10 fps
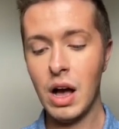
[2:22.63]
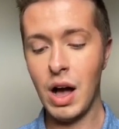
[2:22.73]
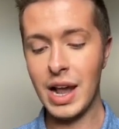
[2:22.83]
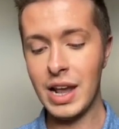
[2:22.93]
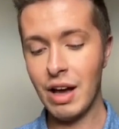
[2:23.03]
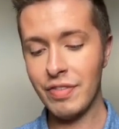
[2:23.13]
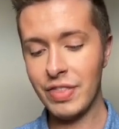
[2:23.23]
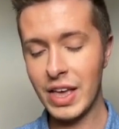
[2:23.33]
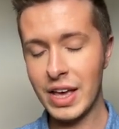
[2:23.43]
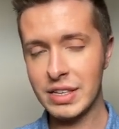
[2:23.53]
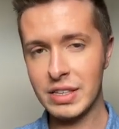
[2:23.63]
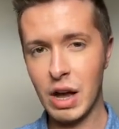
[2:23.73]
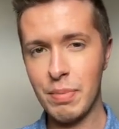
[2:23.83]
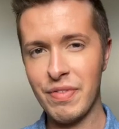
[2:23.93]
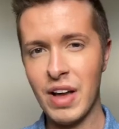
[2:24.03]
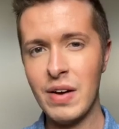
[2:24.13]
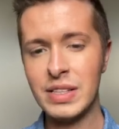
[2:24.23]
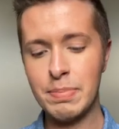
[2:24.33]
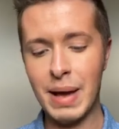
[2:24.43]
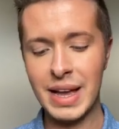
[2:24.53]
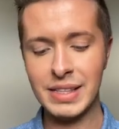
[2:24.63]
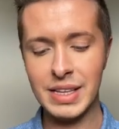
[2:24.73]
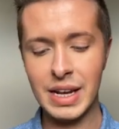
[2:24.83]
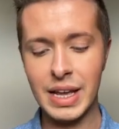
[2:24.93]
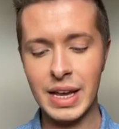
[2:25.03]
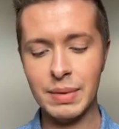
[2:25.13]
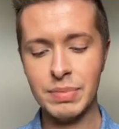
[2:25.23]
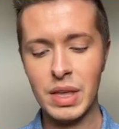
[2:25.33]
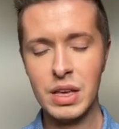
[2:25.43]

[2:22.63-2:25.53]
I love this. I prefer it to Painterly.